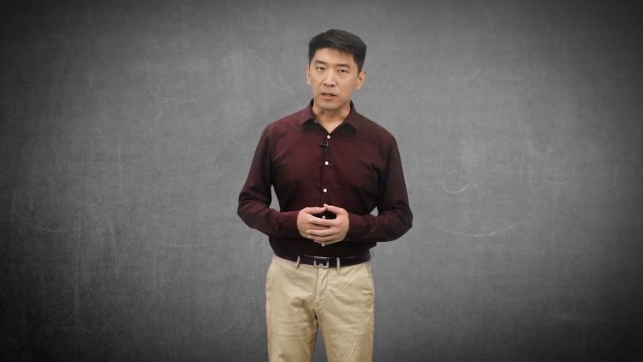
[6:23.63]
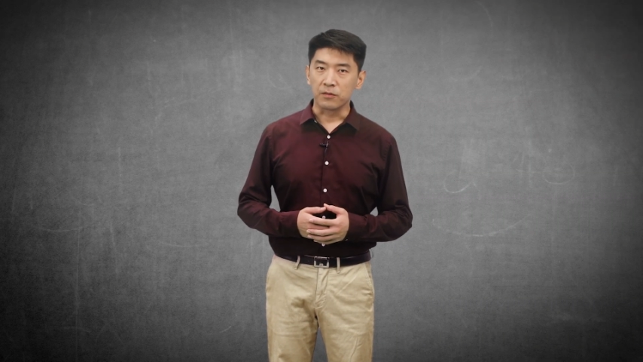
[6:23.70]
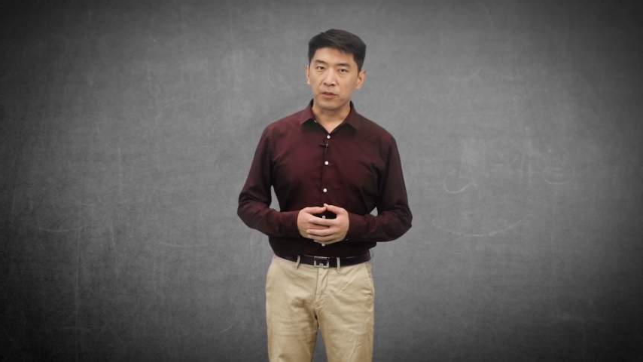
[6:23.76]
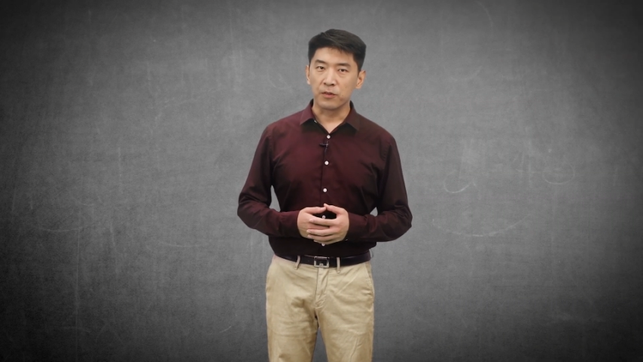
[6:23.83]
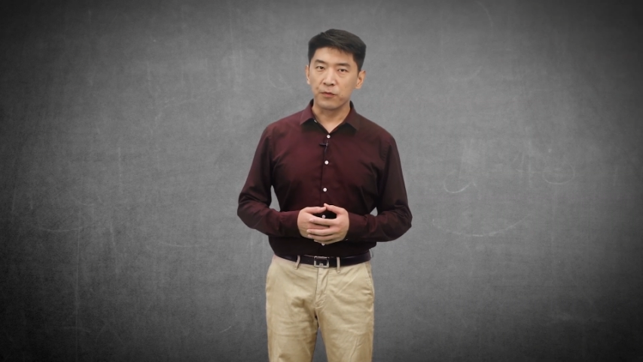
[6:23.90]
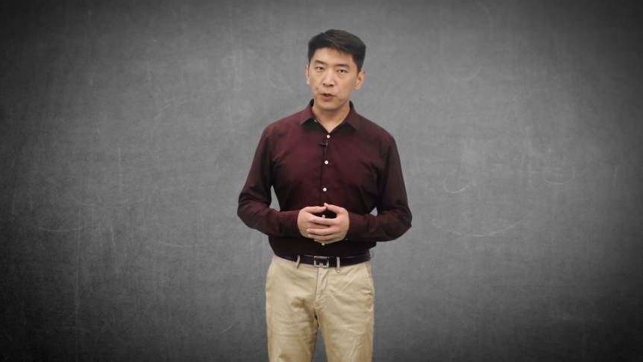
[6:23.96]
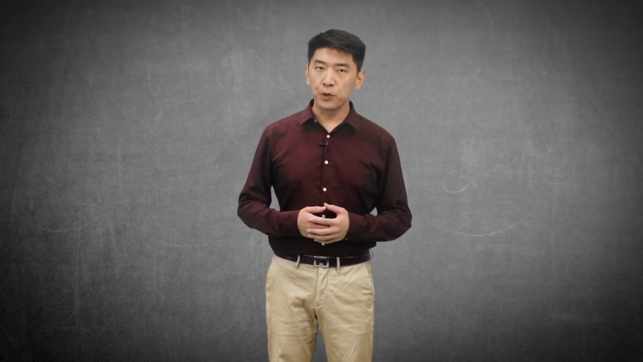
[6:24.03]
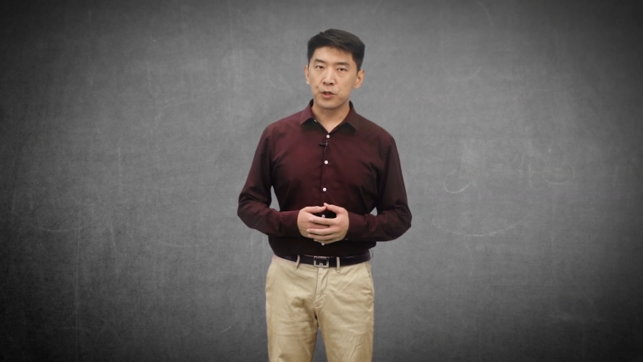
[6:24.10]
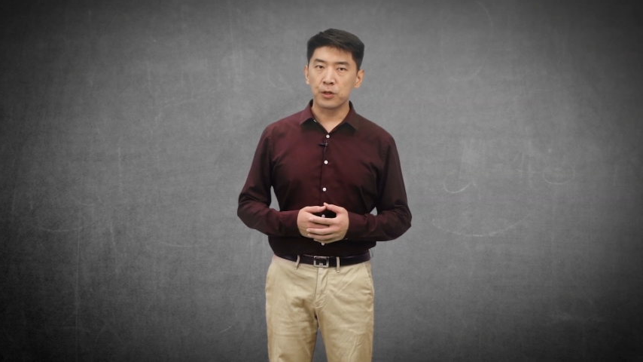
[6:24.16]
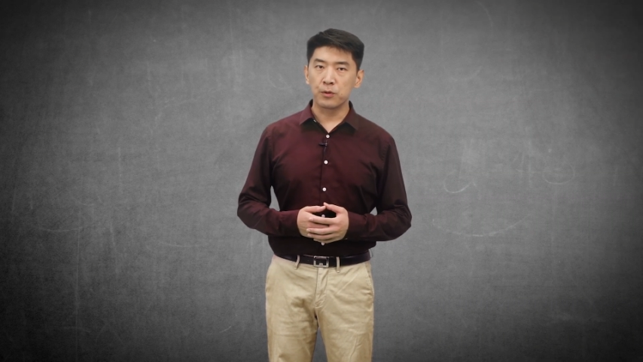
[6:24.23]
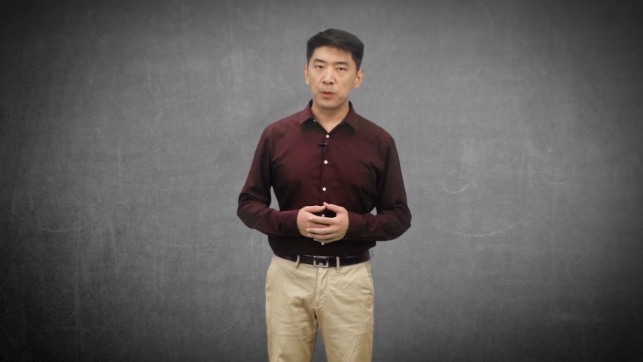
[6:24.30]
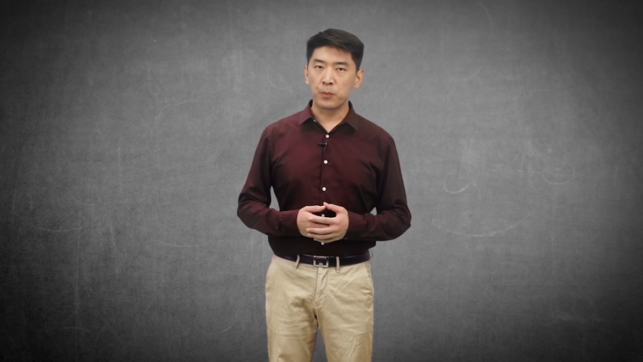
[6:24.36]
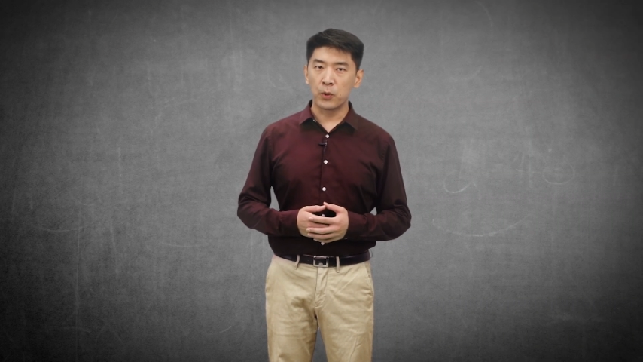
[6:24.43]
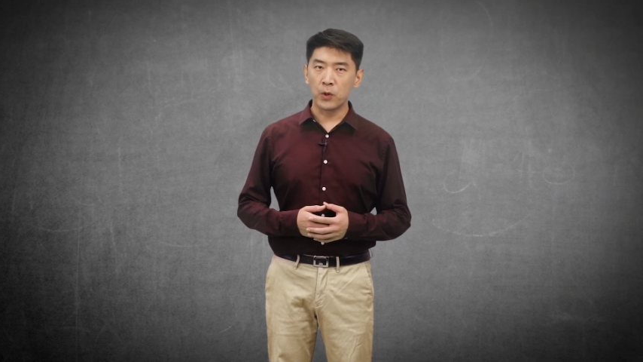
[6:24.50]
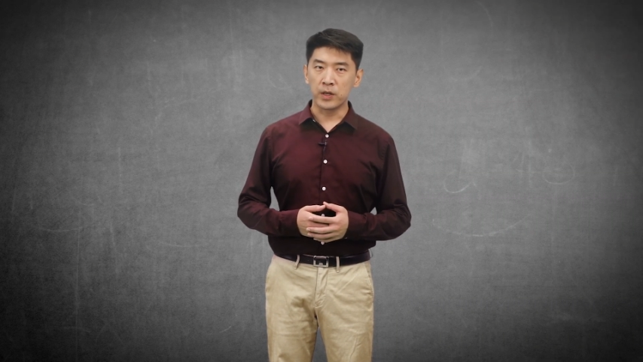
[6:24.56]
for future
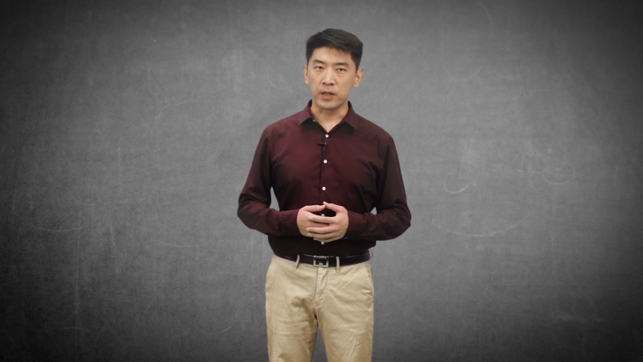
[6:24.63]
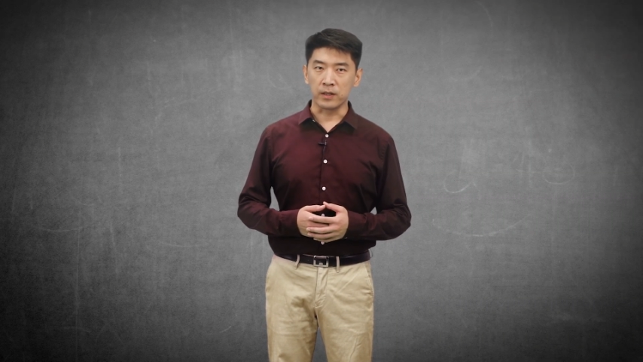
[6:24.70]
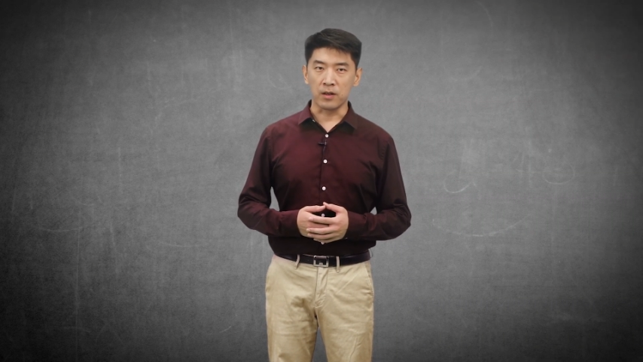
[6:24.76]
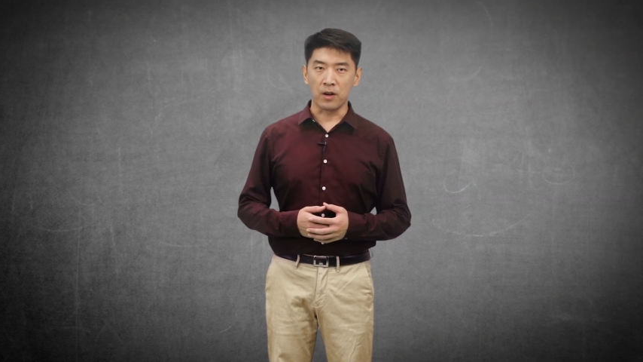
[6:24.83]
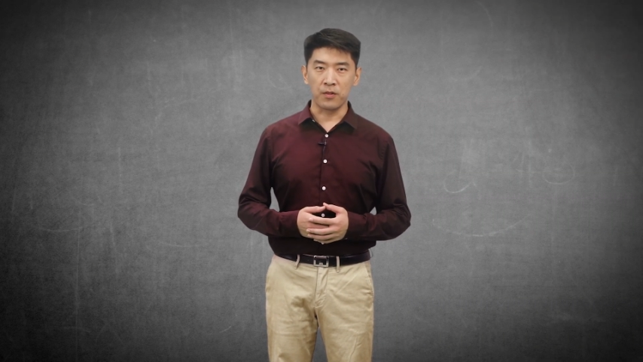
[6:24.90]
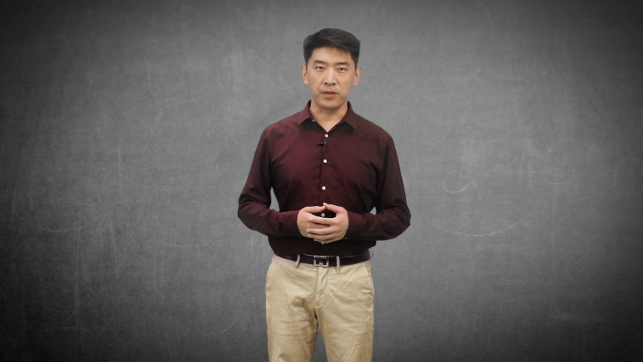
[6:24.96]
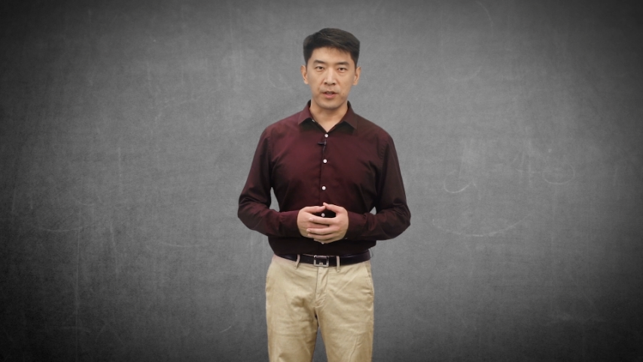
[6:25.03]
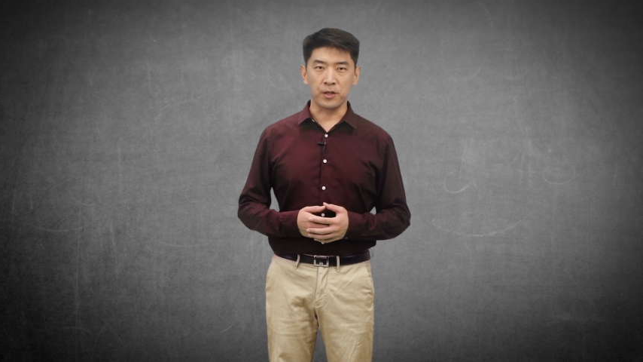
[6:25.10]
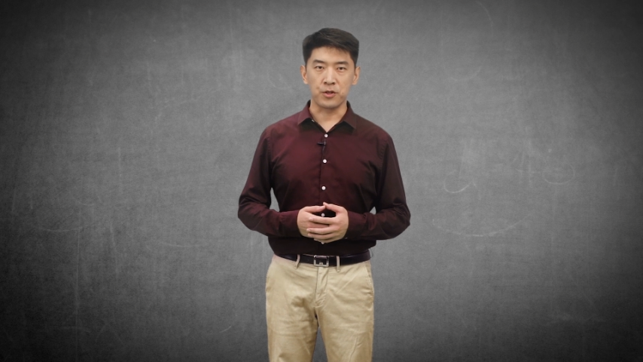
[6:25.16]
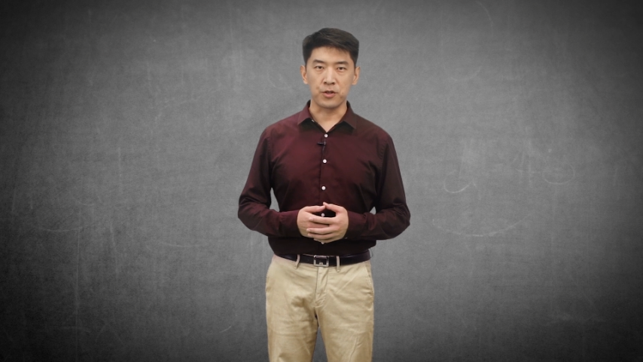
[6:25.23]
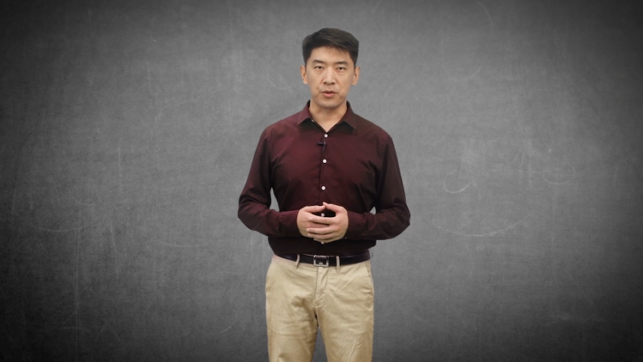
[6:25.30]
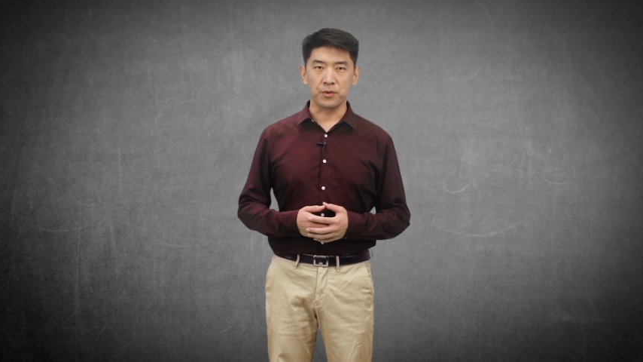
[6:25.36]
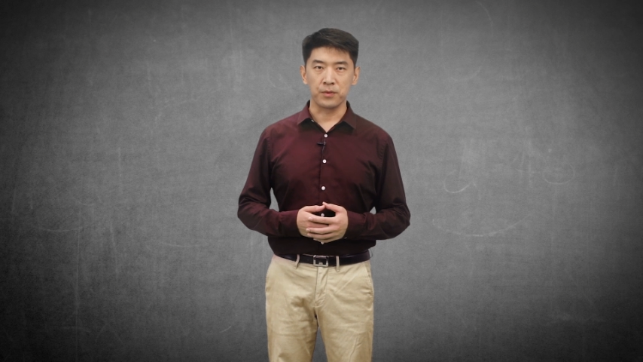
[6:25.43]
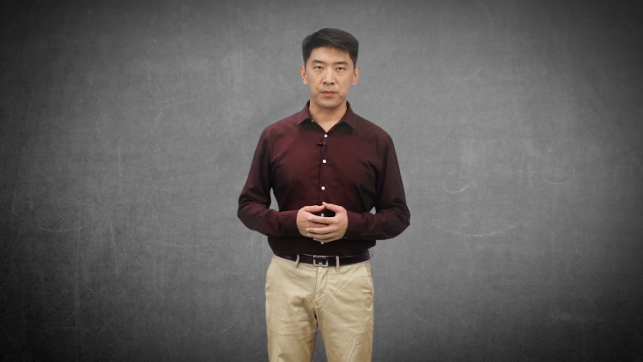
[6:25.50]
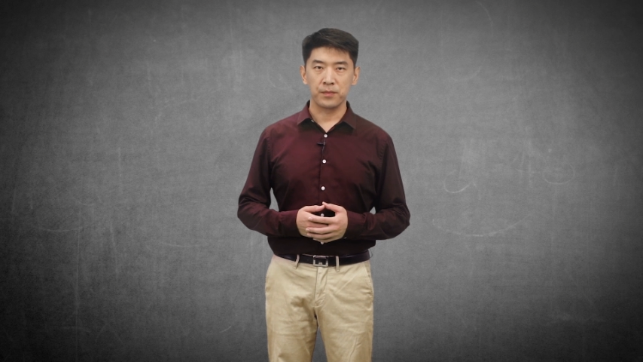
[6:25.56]
reporting on the issue.